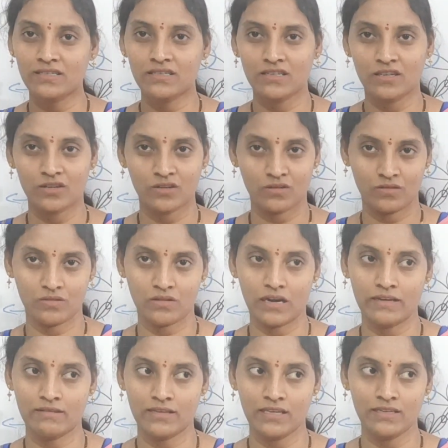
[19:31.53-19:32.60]

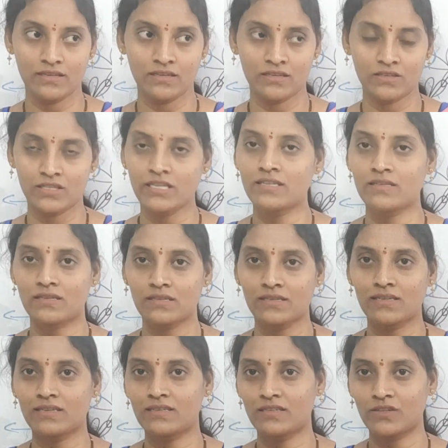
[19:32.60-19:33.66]
I think 6
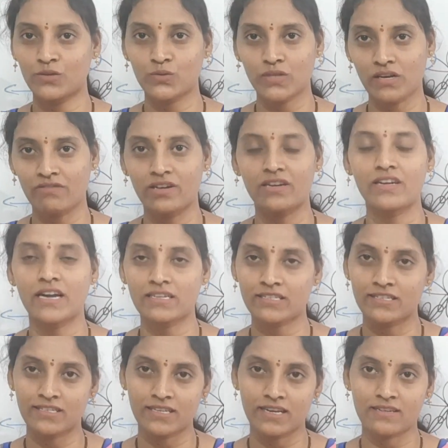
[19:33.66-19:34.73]
to 7
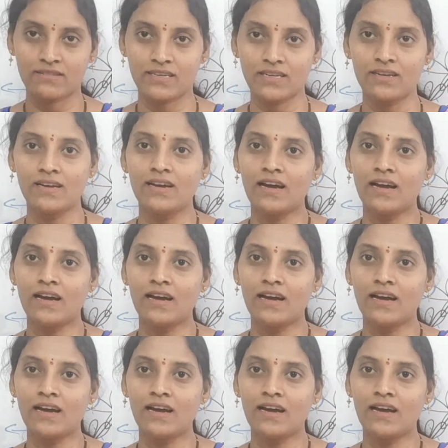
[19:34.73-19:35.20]
reactions are there.